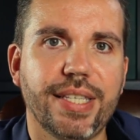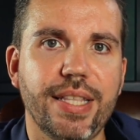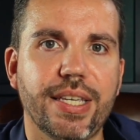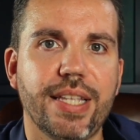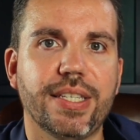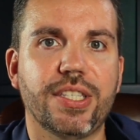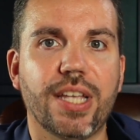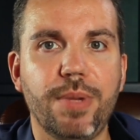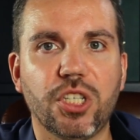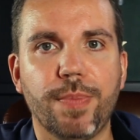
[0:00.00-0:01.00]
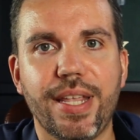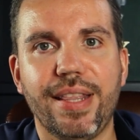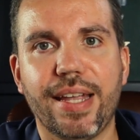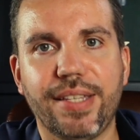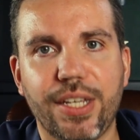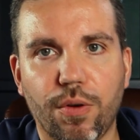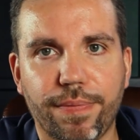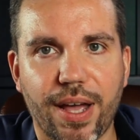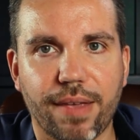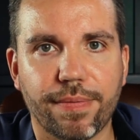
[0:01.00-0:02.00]
since its establishment in
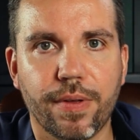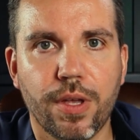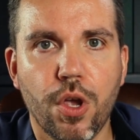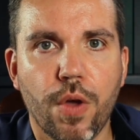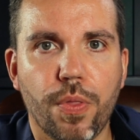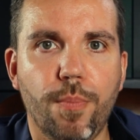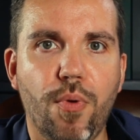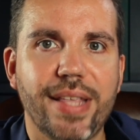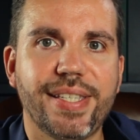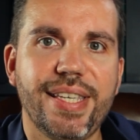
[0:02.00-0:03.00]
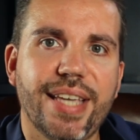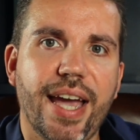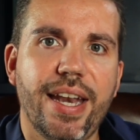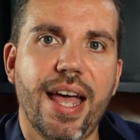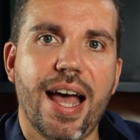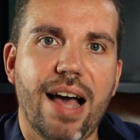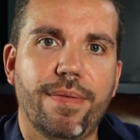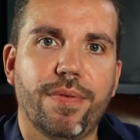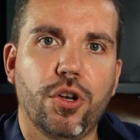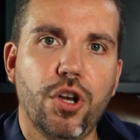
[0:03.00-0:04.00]
1905. The brand's design
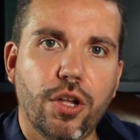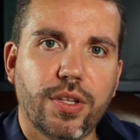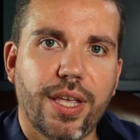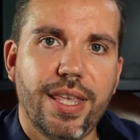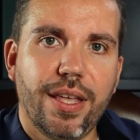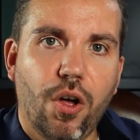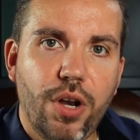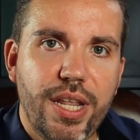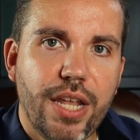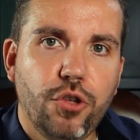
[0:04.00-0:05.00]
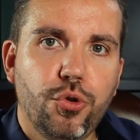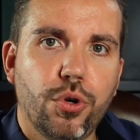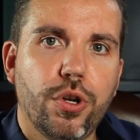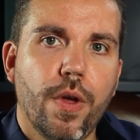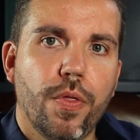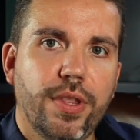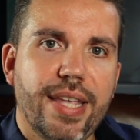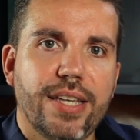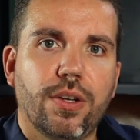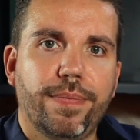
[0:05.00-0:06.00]
have not only endured the
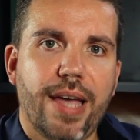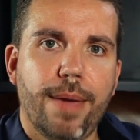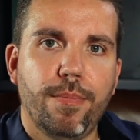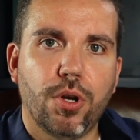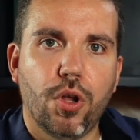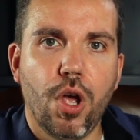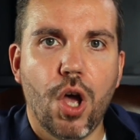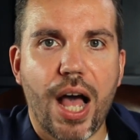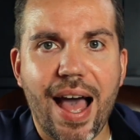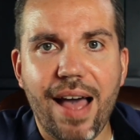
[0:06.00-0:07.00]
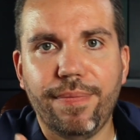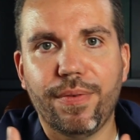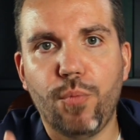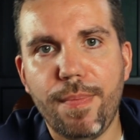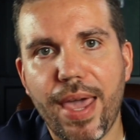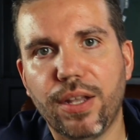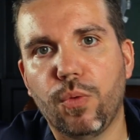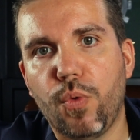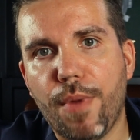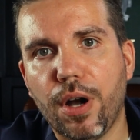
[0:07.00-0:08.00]
test of time, but have remained
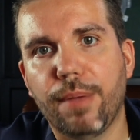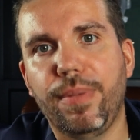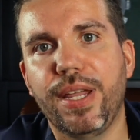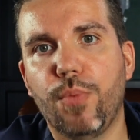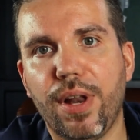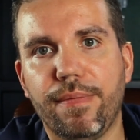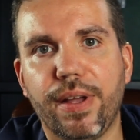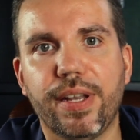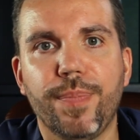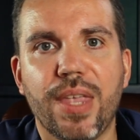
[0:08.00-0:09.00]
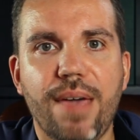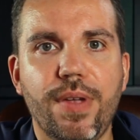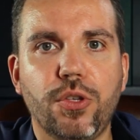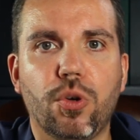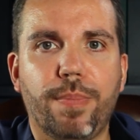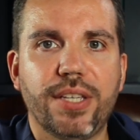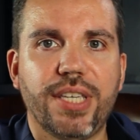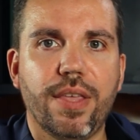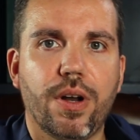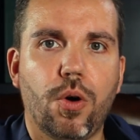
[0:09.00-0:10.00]
remarkably relevant, even
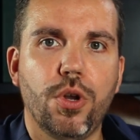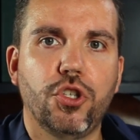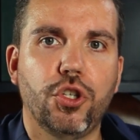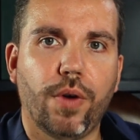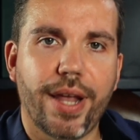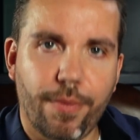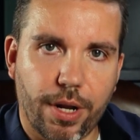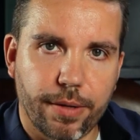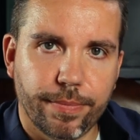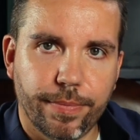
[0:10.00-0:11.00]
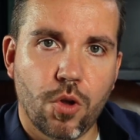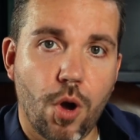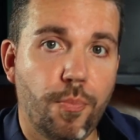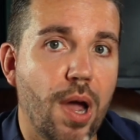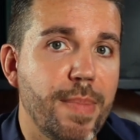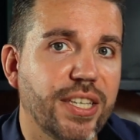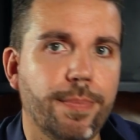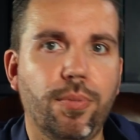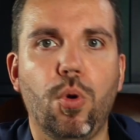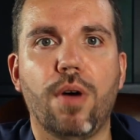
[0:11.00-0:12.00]
surpassing their original era. A prime
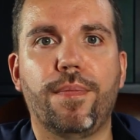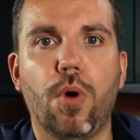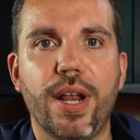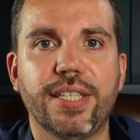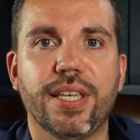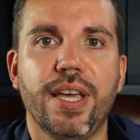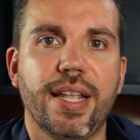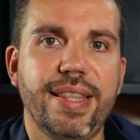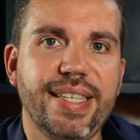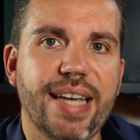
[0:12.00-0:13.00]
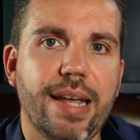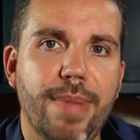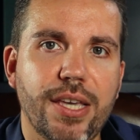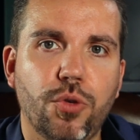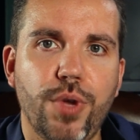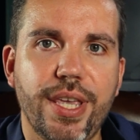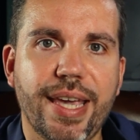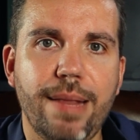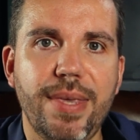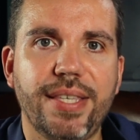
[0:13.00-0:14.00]
example of Rolex design mastery
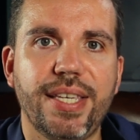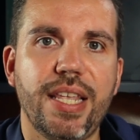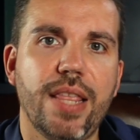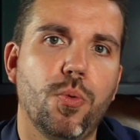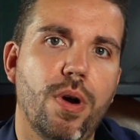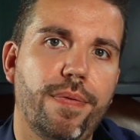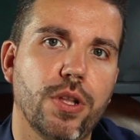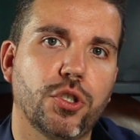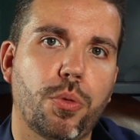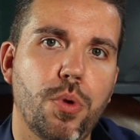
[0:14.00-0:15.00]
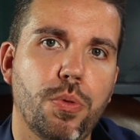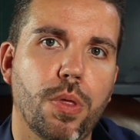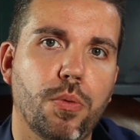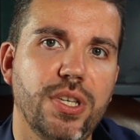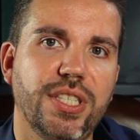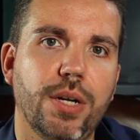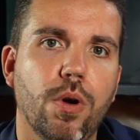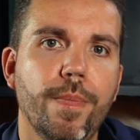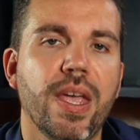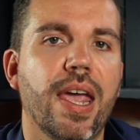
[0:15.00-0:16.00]
can be seen in the reference
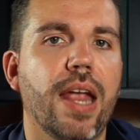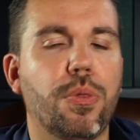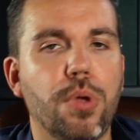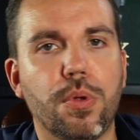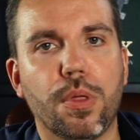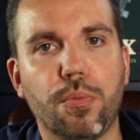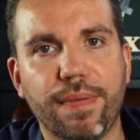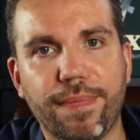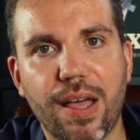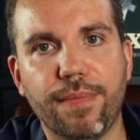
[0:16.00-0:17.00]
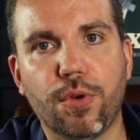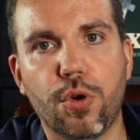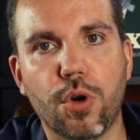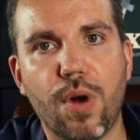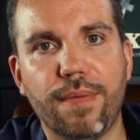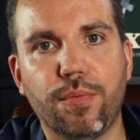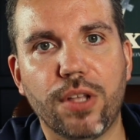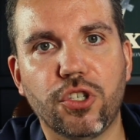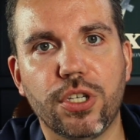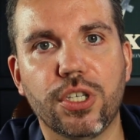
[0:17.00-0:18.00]
3330 and 3335 chronograph
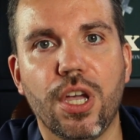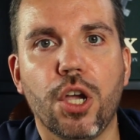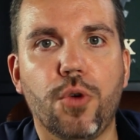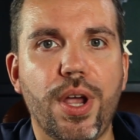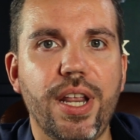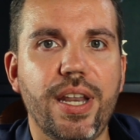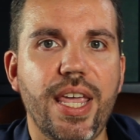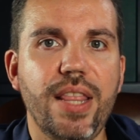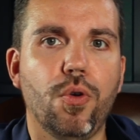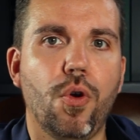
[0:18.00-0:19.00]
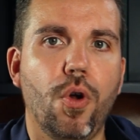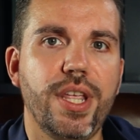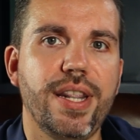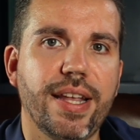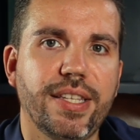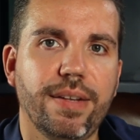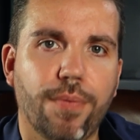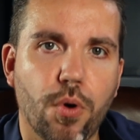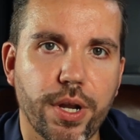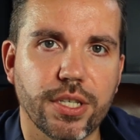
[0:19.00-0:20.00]
watches created in the early
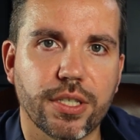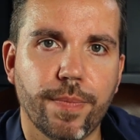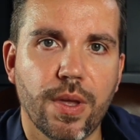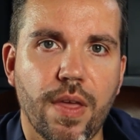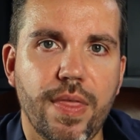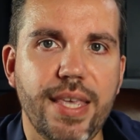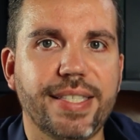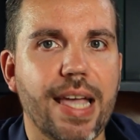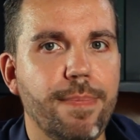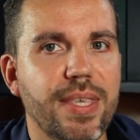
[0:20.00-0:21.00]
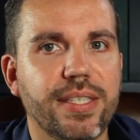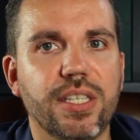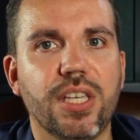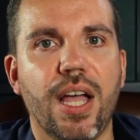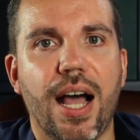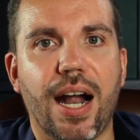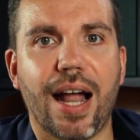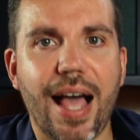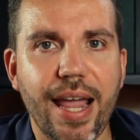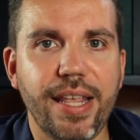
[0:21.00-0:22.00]
1940s. These timepieces are
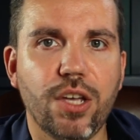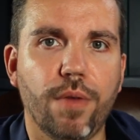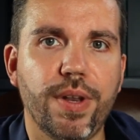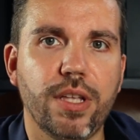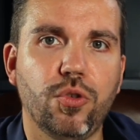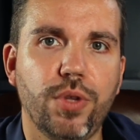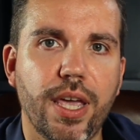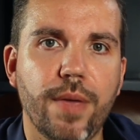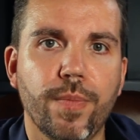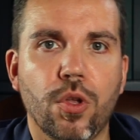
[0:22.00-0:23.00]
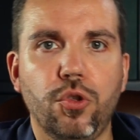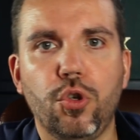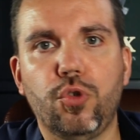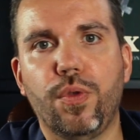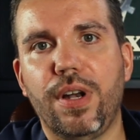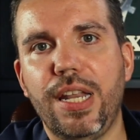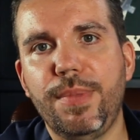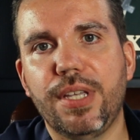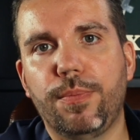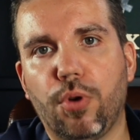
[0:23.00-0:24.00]
highly coveted today due to their
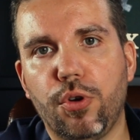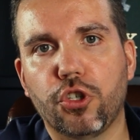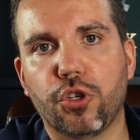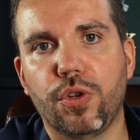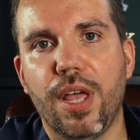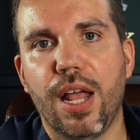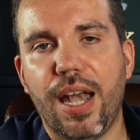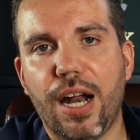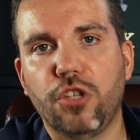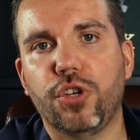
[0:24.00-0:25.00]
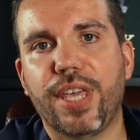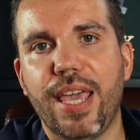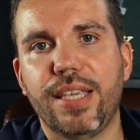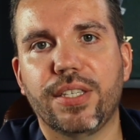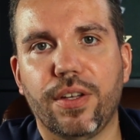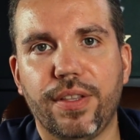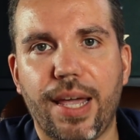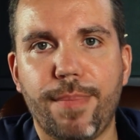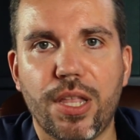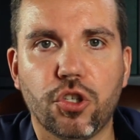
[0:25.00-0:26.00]
limited production, larger case
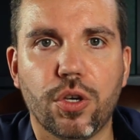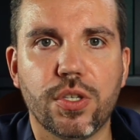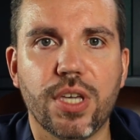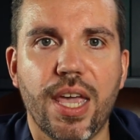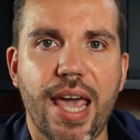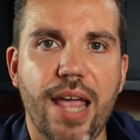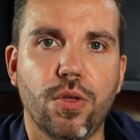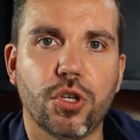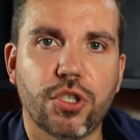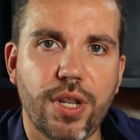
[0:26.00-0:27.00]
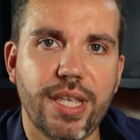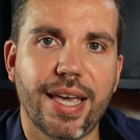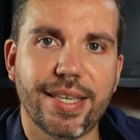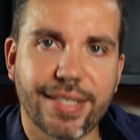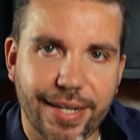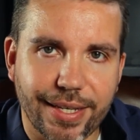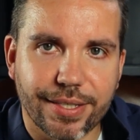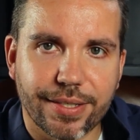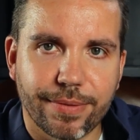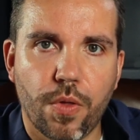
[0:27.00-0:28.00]
dimensions, and the stunning
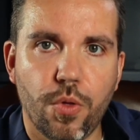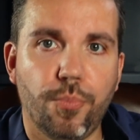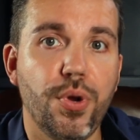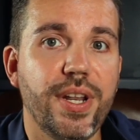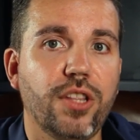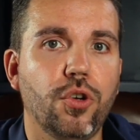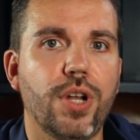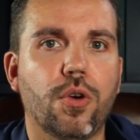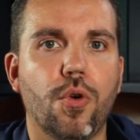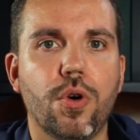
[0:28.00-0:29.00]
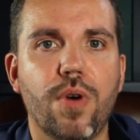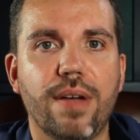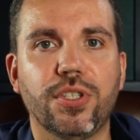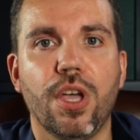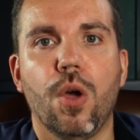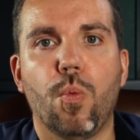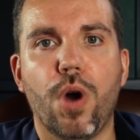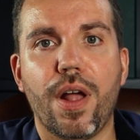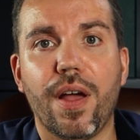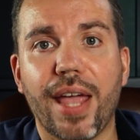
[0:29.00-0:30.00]
aesthetics. The pre-Daytona chronographs
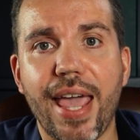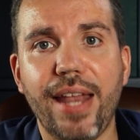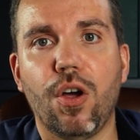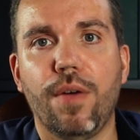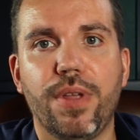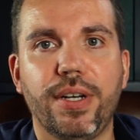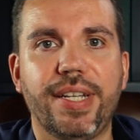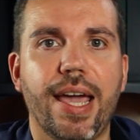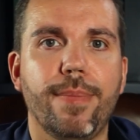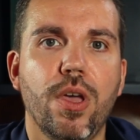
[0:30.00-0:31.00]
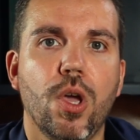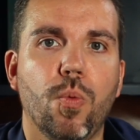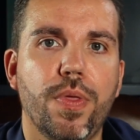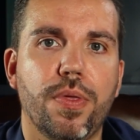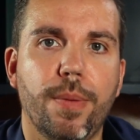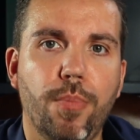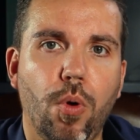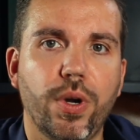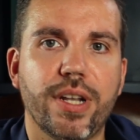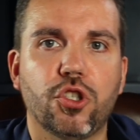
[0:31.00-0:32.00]
were ahead of their time, with the
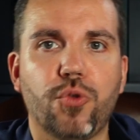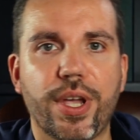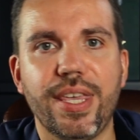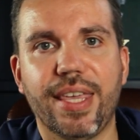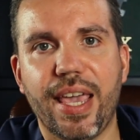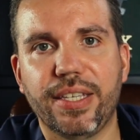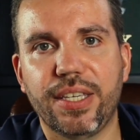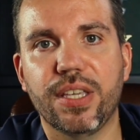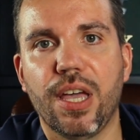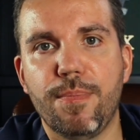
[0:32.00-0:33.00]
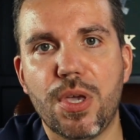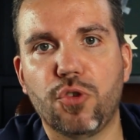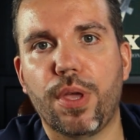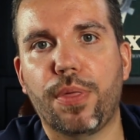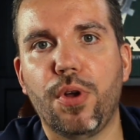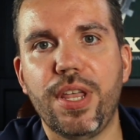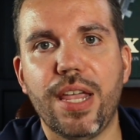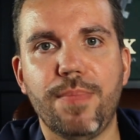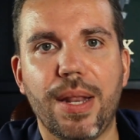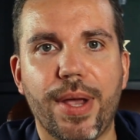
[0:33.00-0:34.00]
bold and striking cases measuring
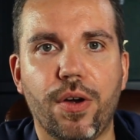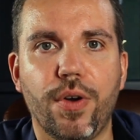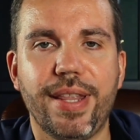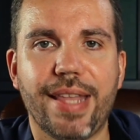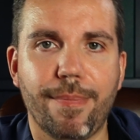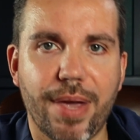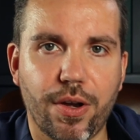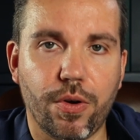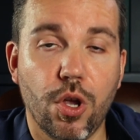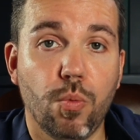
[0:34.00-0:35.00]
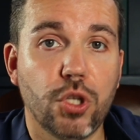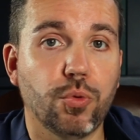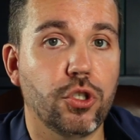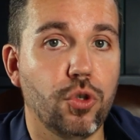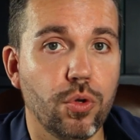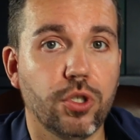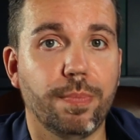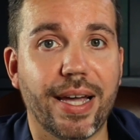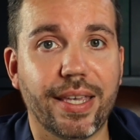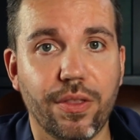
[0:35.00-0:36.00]
38 mm in diameter, which was
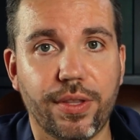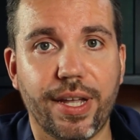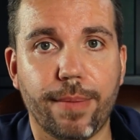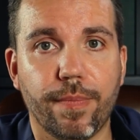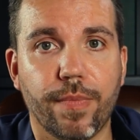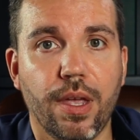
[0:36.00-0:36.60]
huge back in the time.